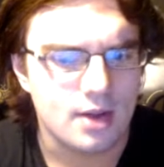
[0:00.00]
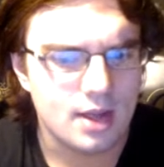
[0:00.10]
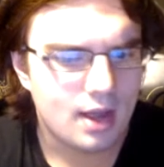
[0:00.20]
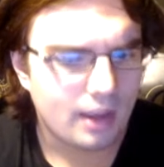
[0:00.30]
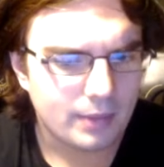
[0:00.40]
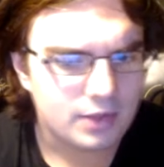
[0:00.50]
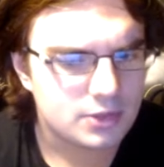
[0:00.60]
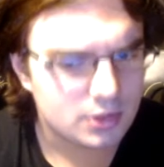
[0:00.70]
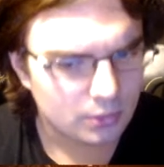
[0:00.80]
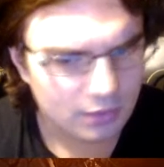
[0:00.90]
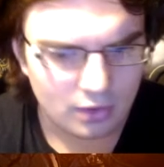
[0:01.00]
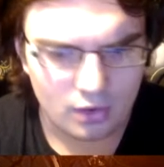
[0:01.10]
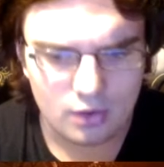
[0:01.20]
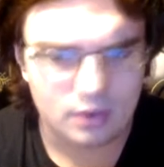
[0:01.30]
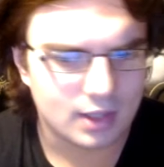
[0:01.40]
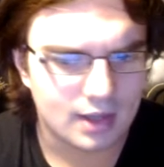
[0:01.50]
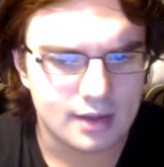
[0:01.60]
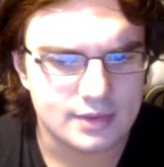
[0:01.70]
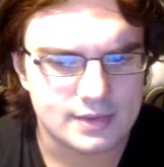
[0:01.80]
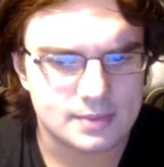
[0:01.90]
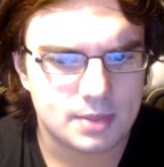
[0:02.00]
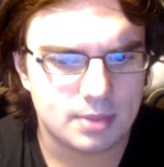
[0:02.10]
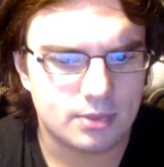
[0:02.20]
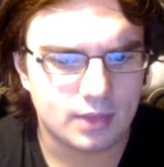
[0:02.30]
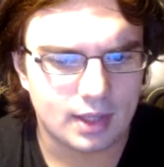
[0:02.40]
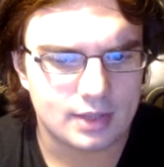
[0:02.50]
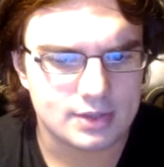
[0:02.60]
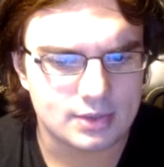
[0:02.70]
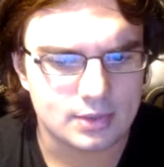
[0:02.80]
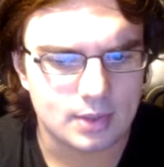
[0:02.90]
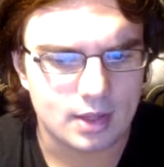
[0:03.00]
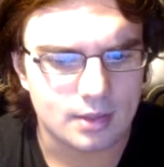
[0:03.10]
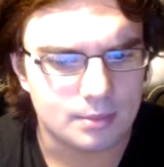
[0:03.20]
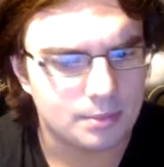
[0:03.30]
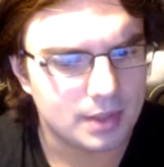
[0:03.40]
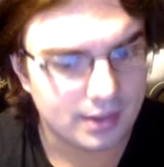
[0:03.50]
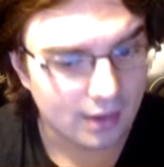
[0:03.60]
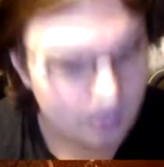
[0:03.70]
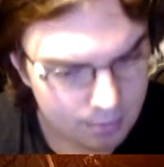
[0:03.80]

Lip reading: I'm not sure what all guns people got to pick up,